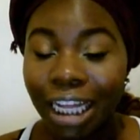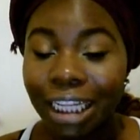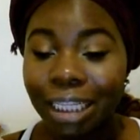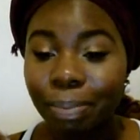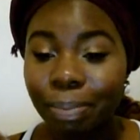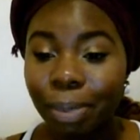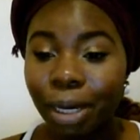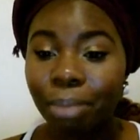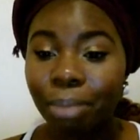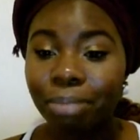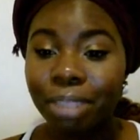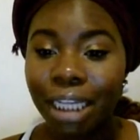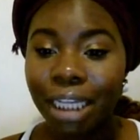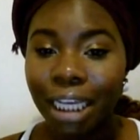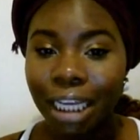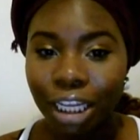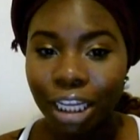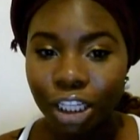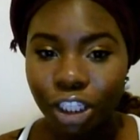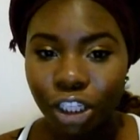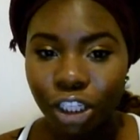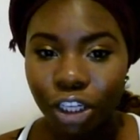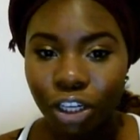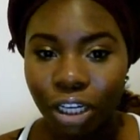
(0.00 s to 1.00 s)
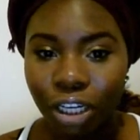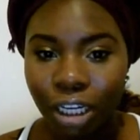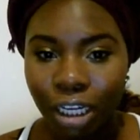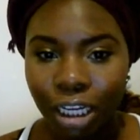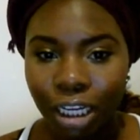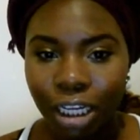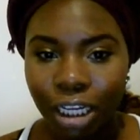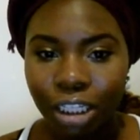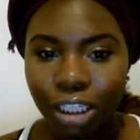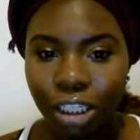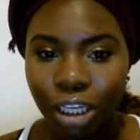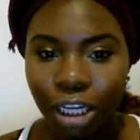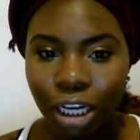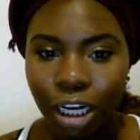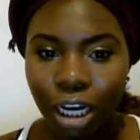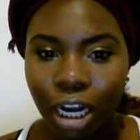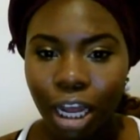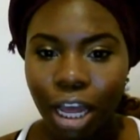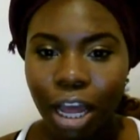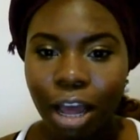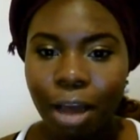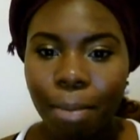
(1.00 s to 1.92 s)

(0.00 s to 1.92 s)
it becomes easier and easier